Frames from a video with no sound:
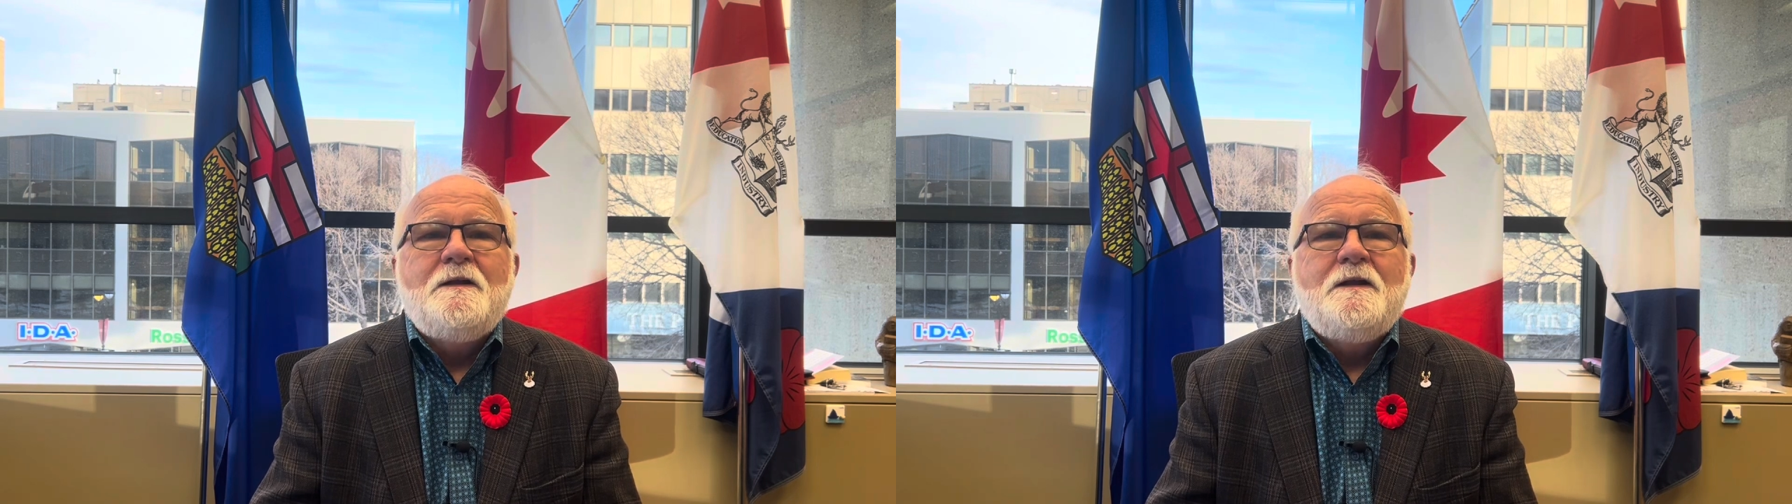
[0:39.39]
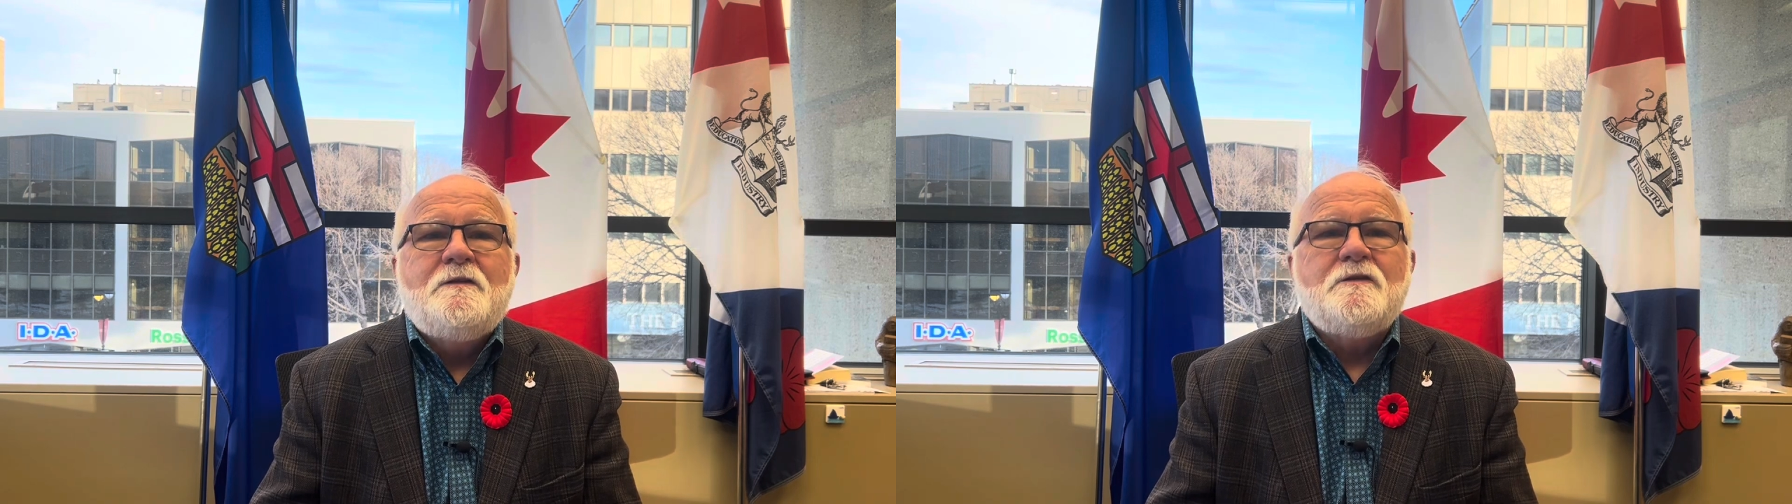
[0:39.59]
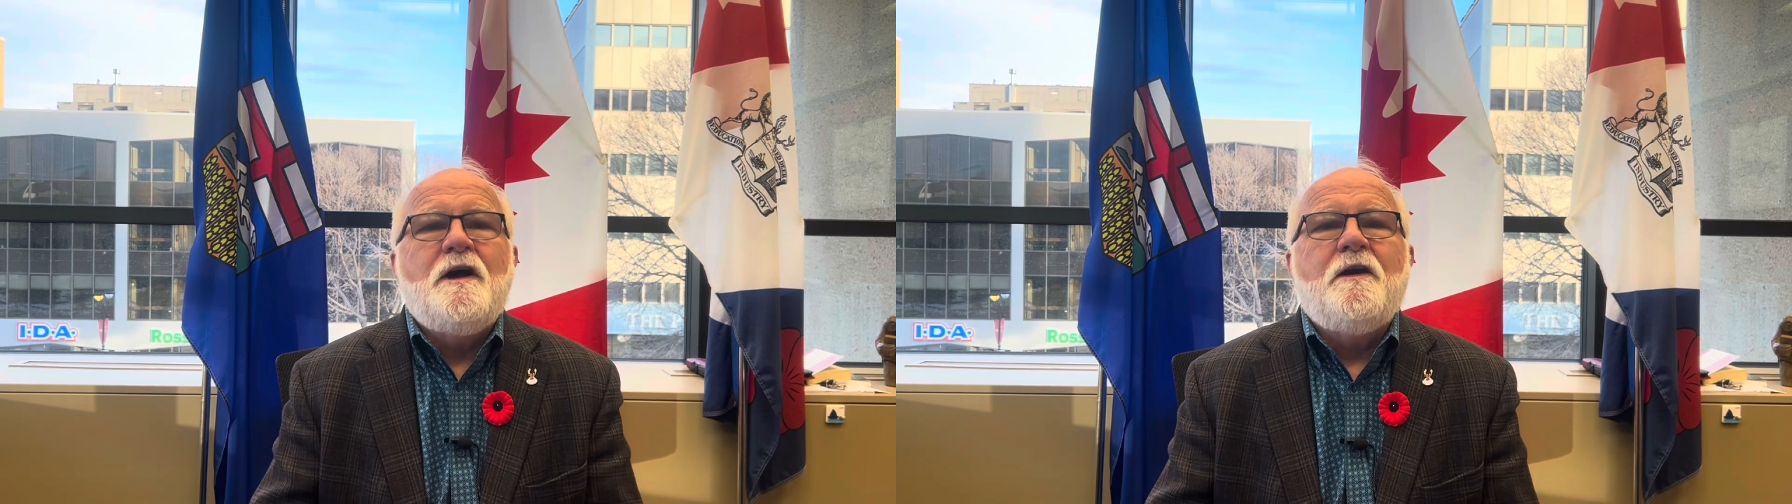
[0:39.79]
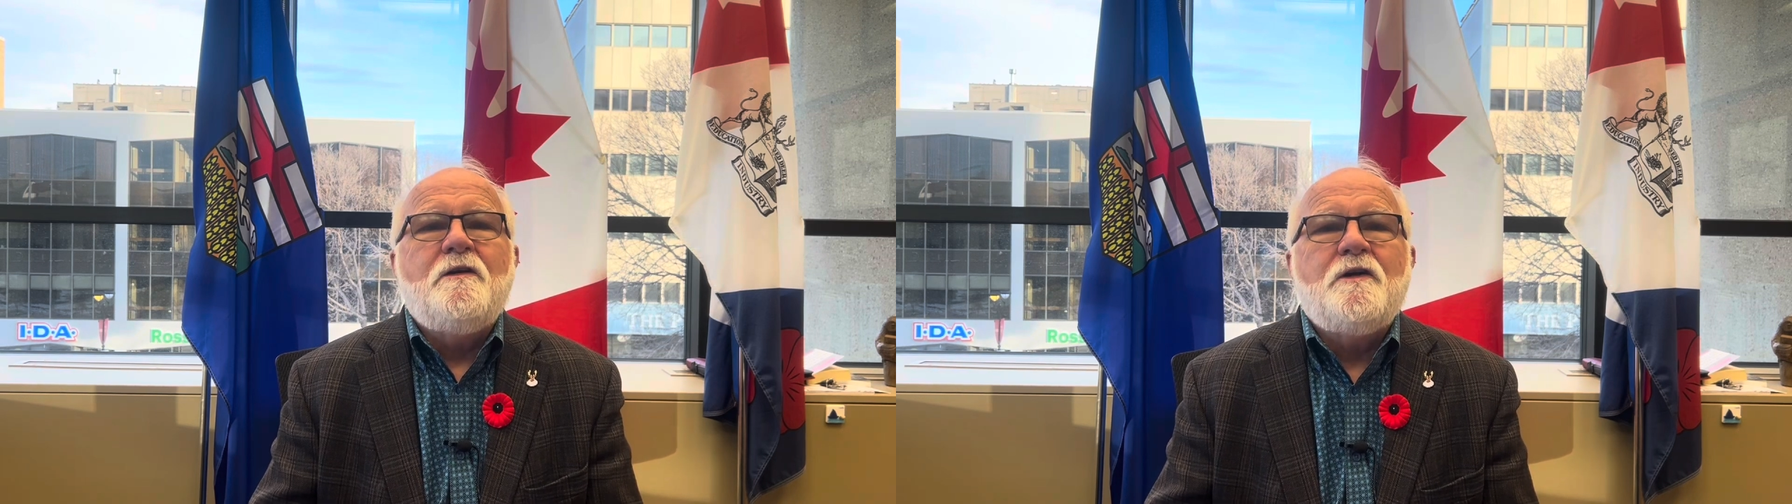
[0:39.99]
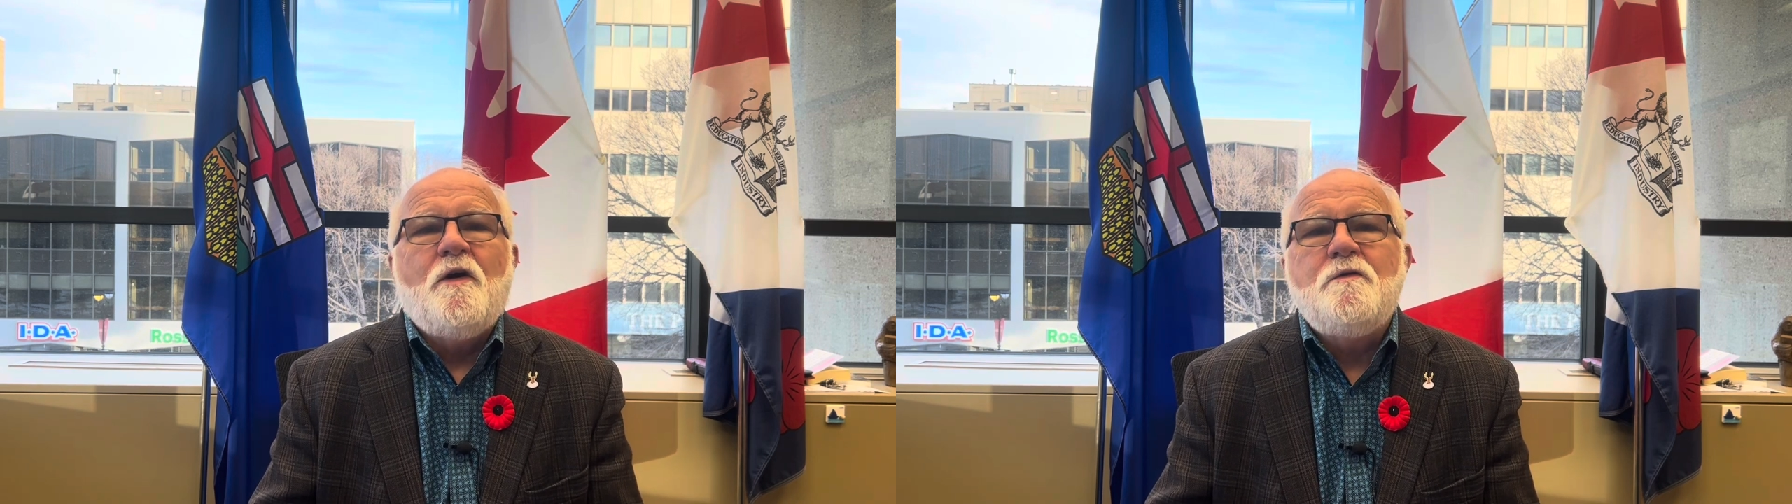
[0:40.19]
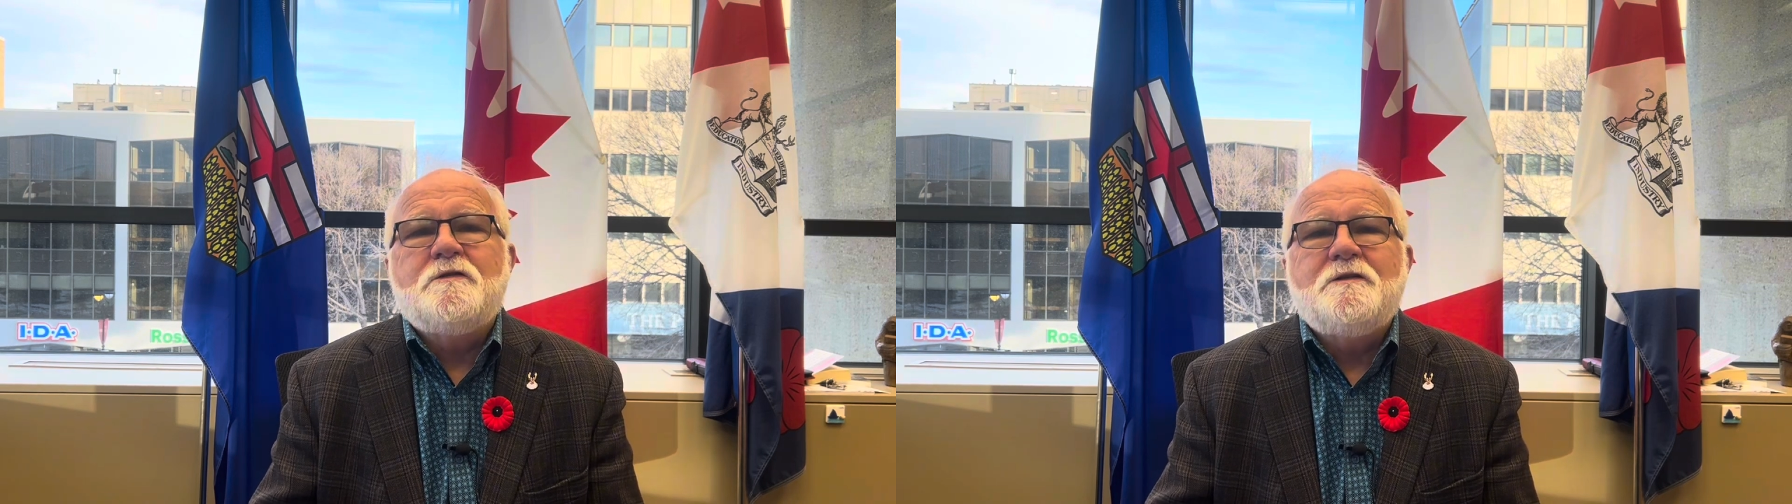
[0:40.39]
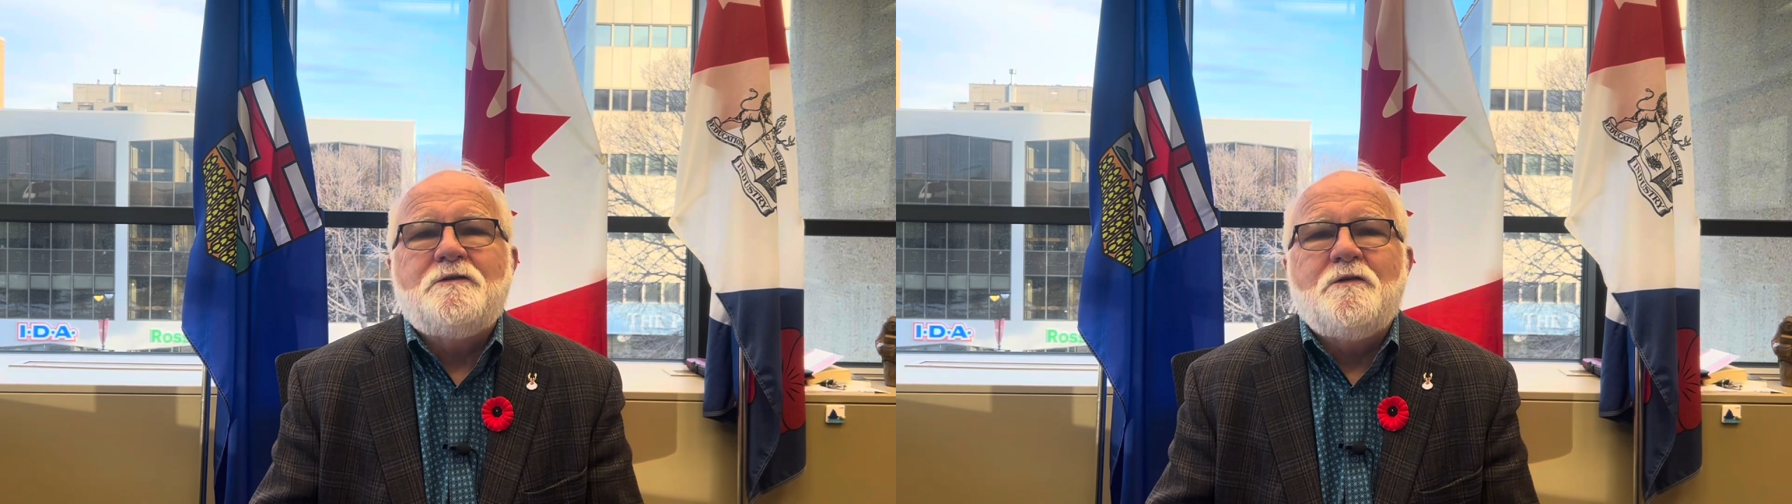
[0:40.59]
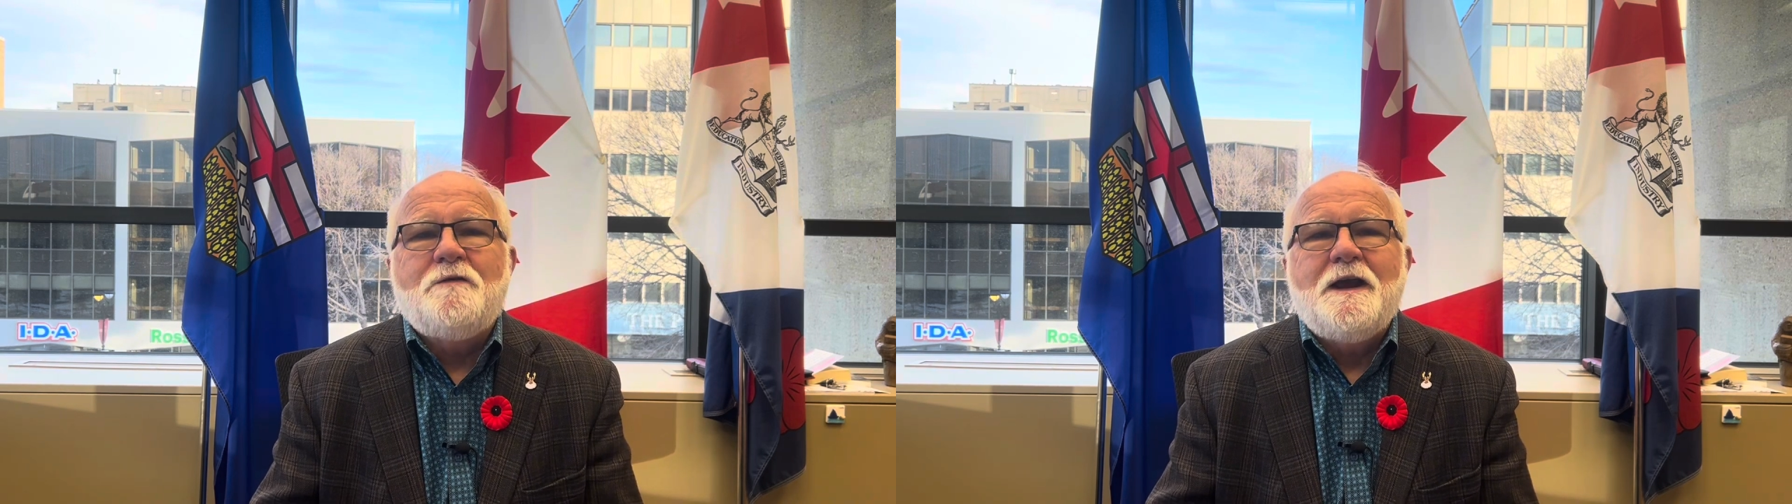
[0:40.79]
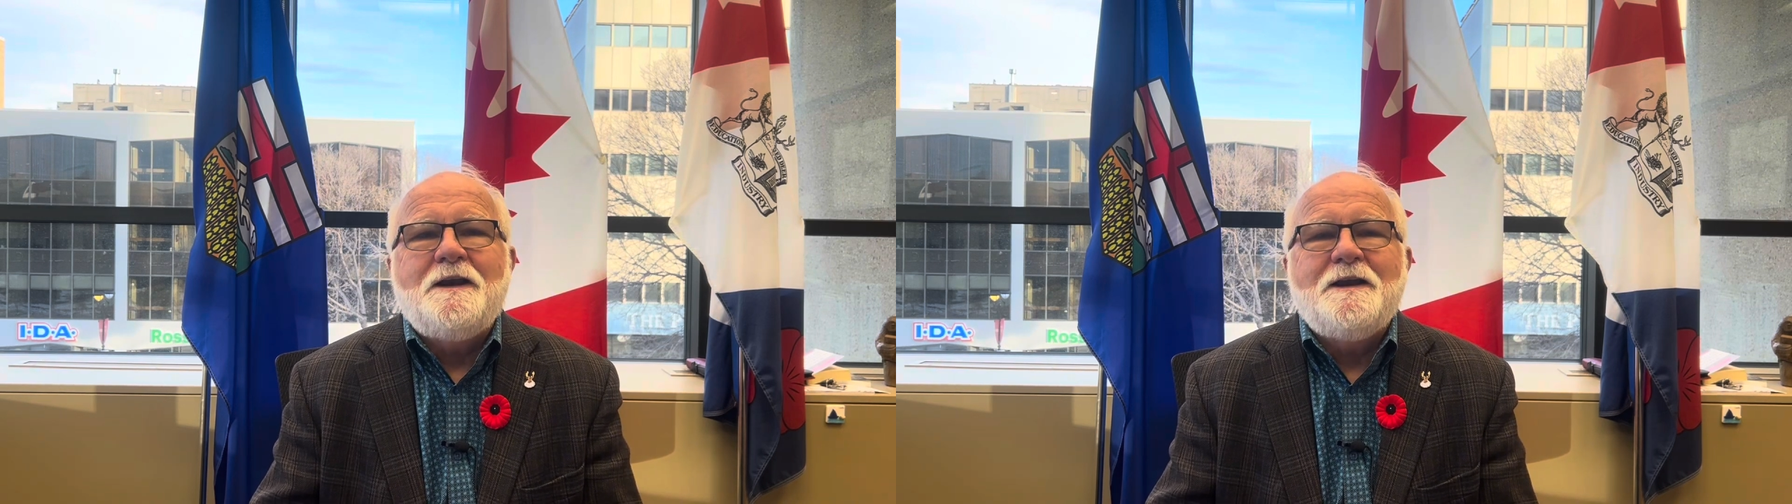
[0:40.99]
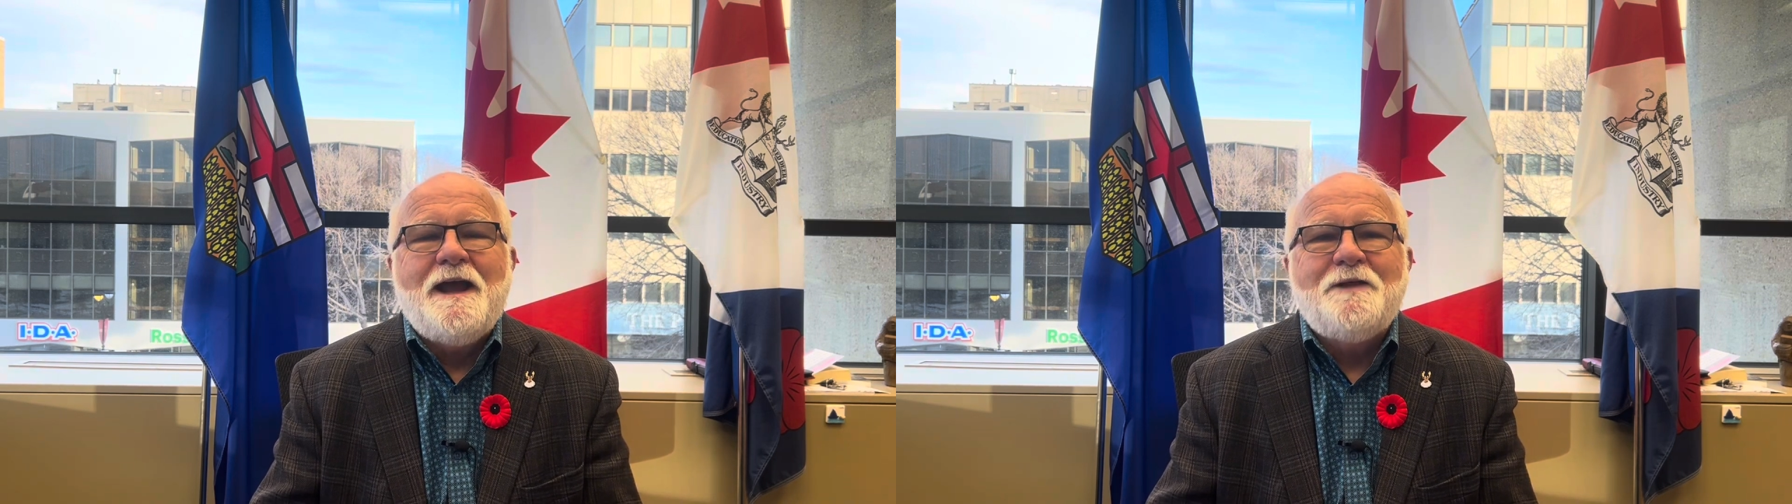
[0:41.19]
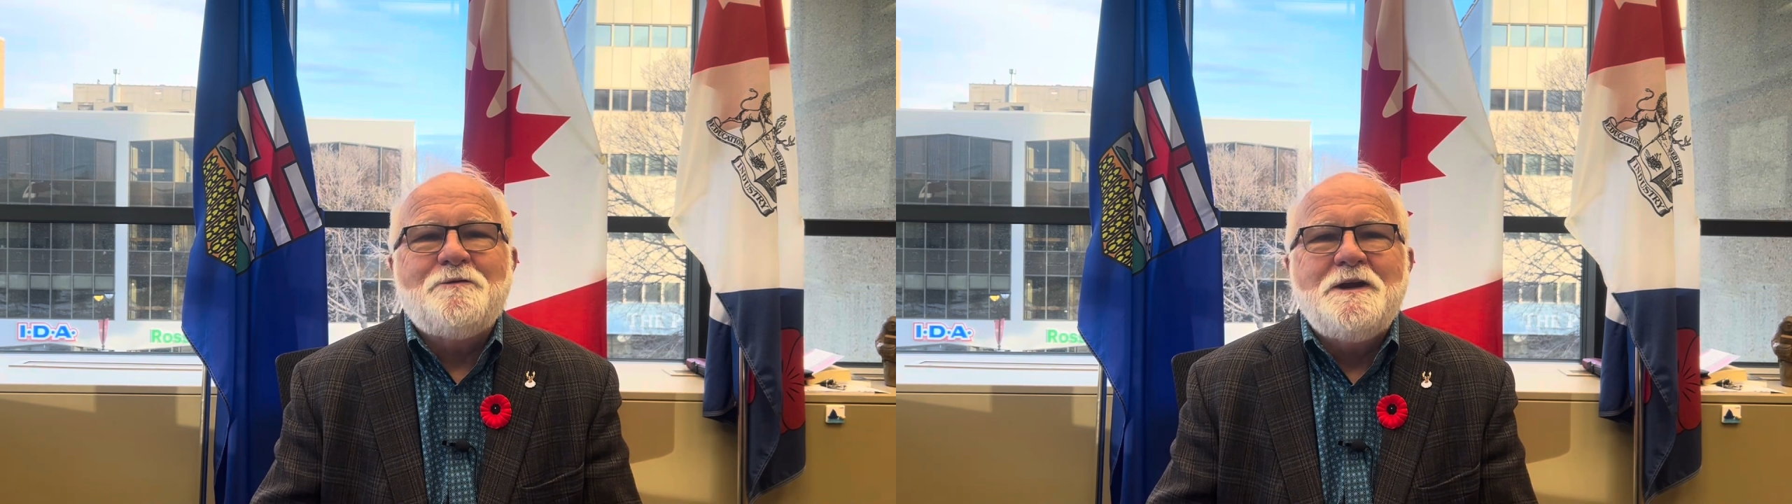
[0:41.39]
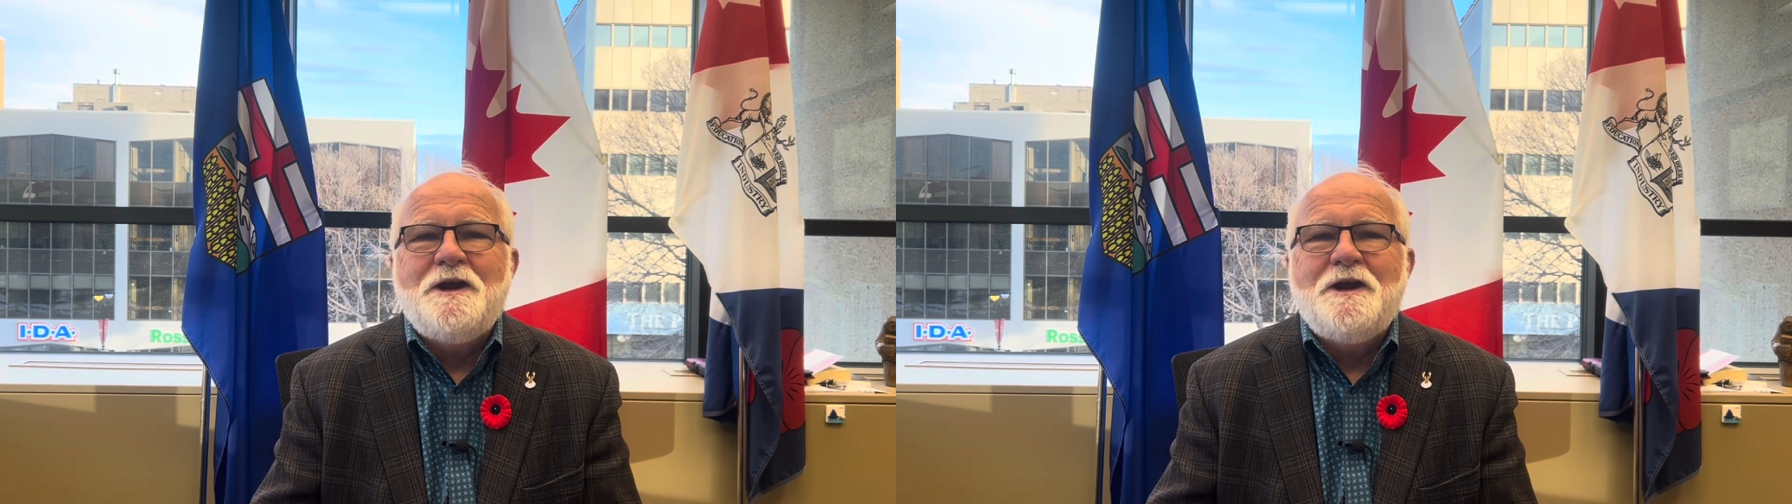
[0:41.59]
It's an honor to host such a vital gathering